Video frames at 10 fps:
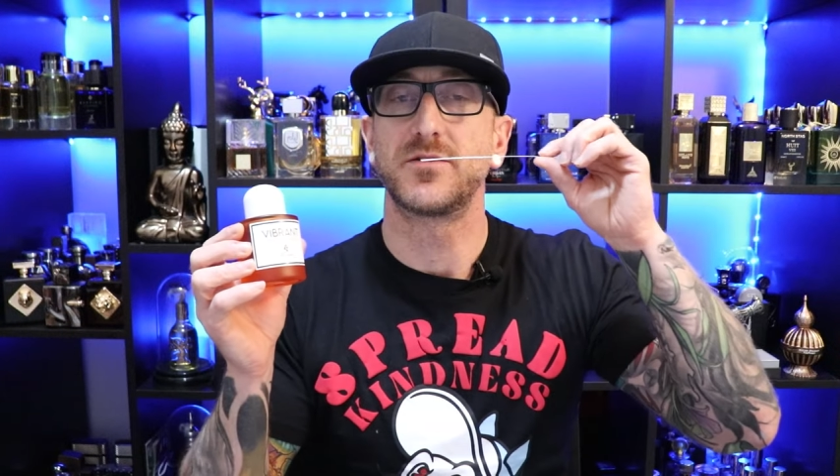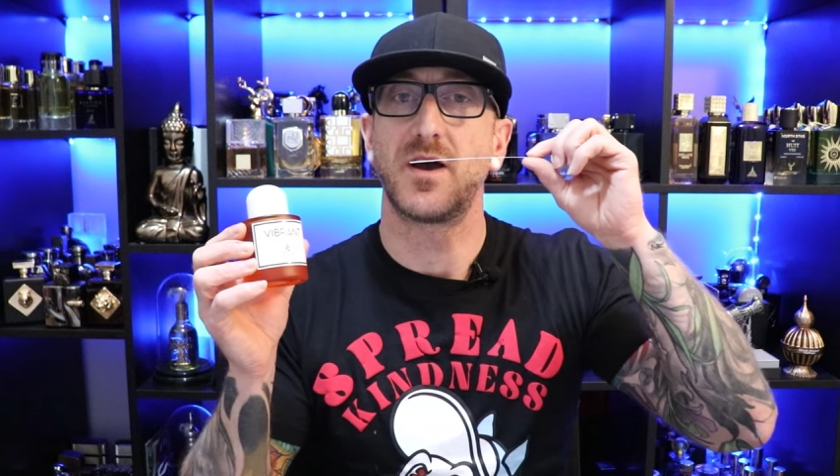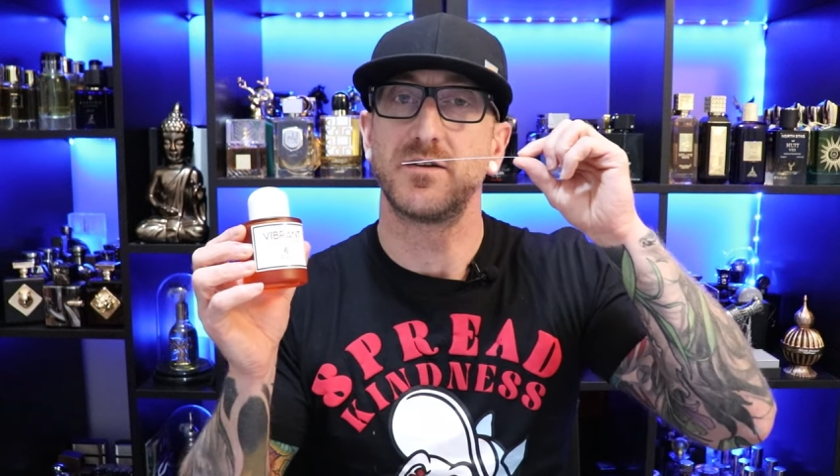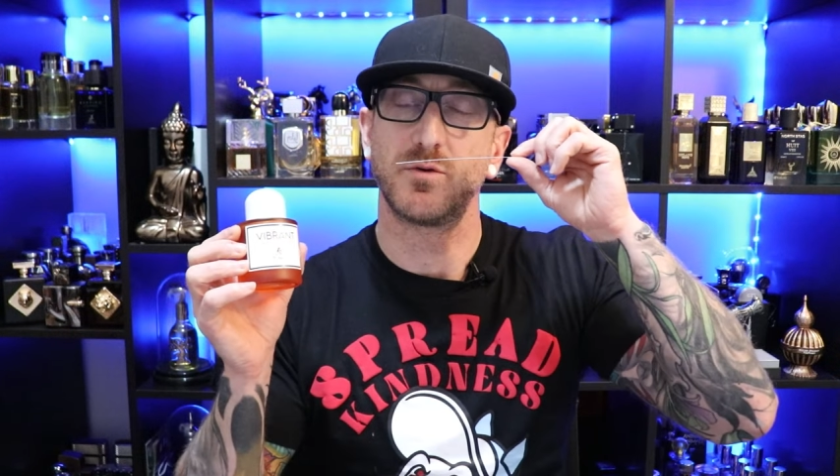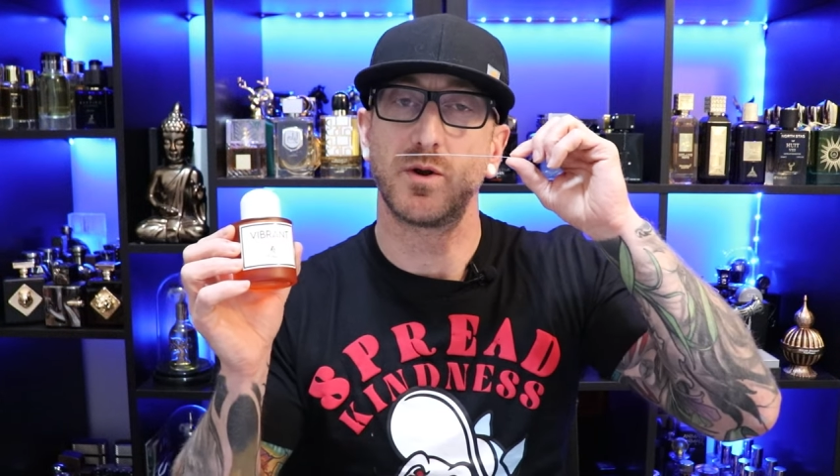
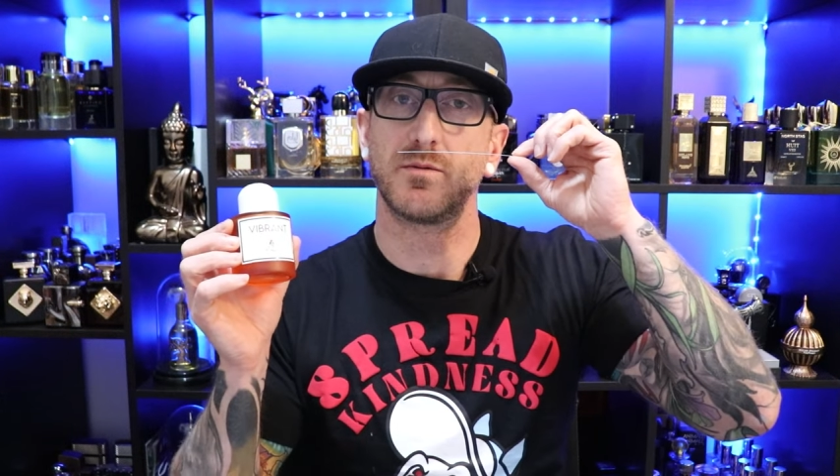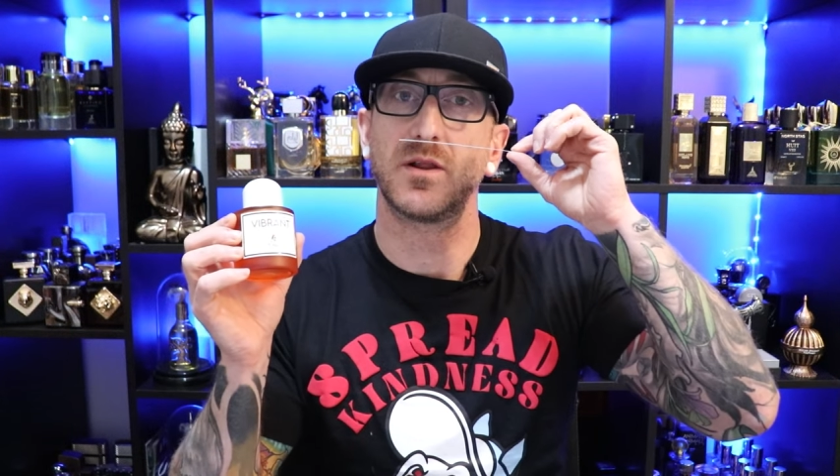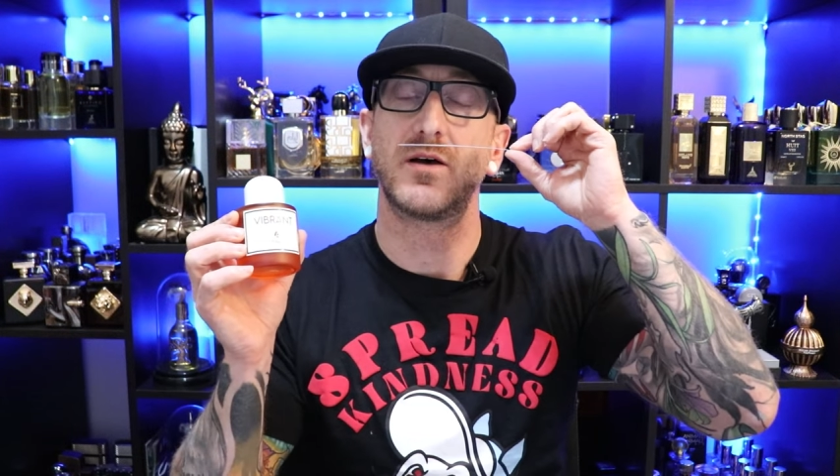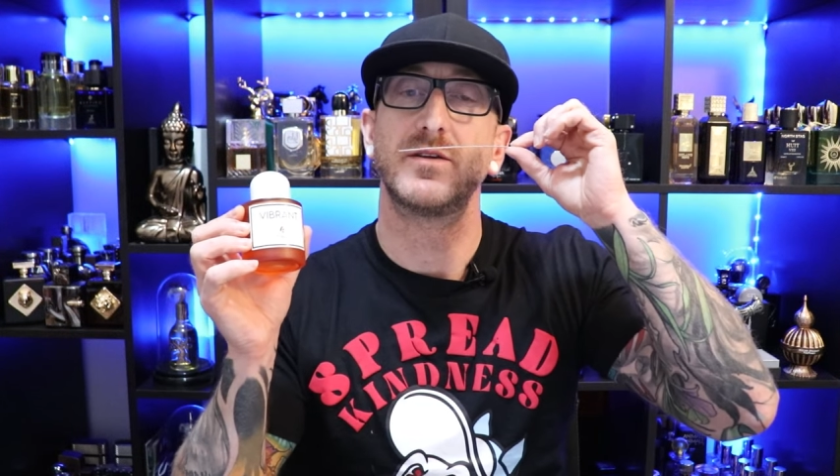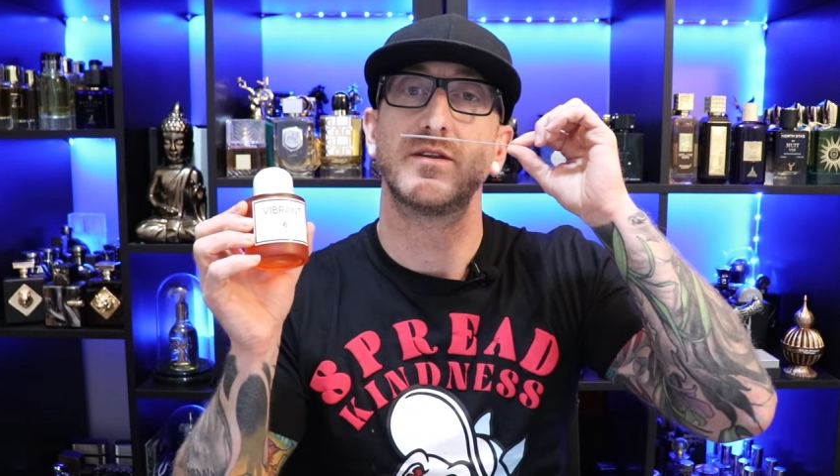side to it.
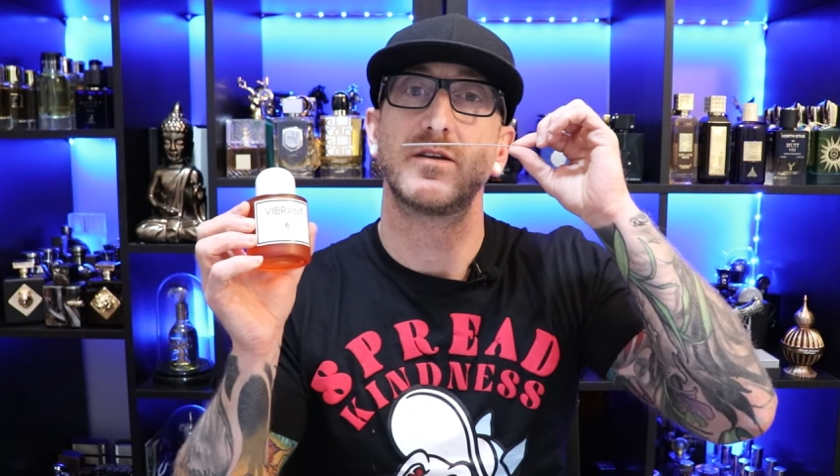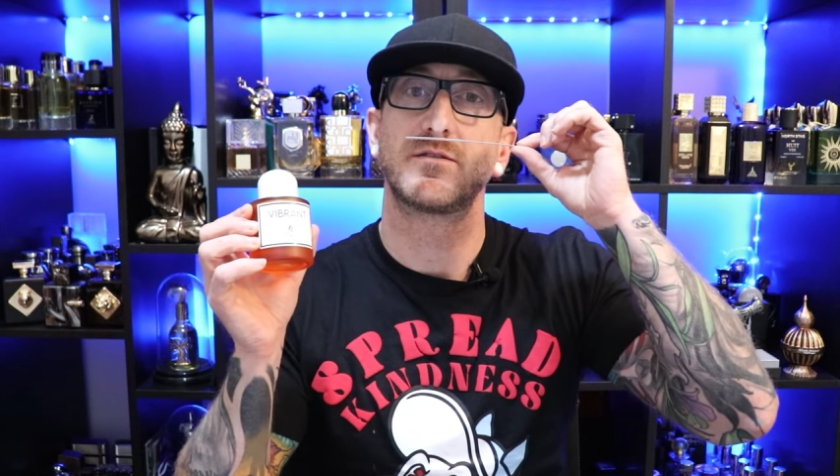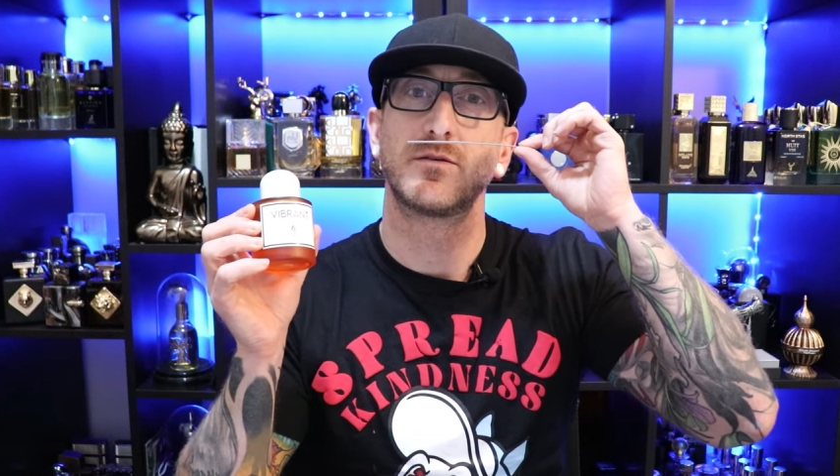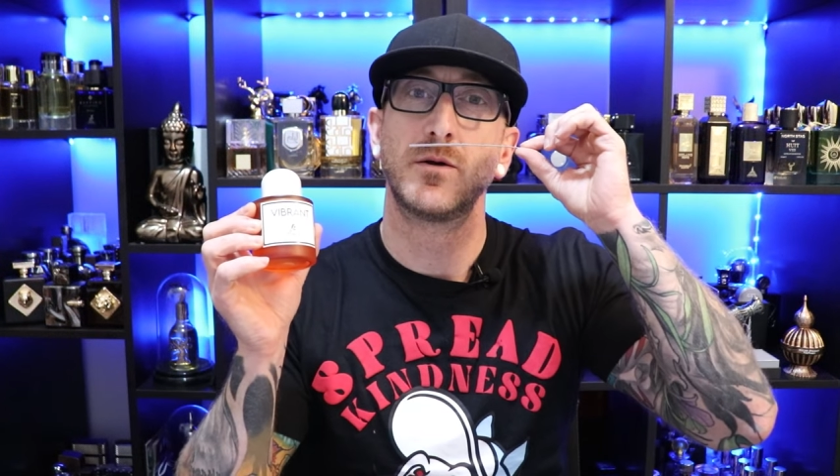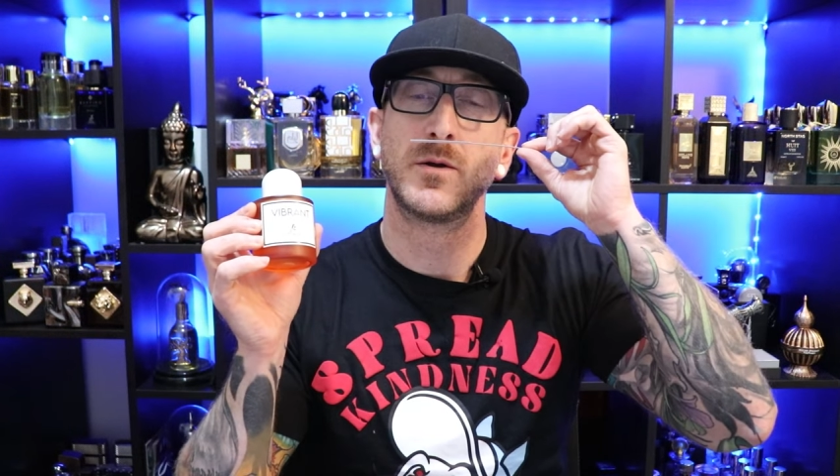Loving
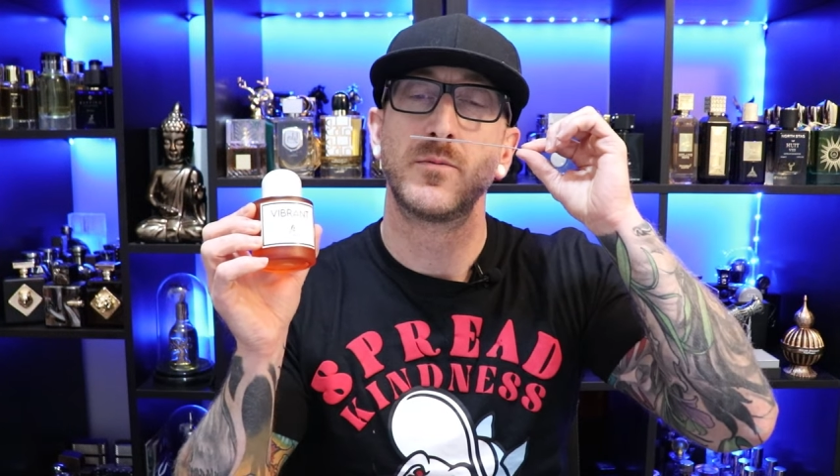this.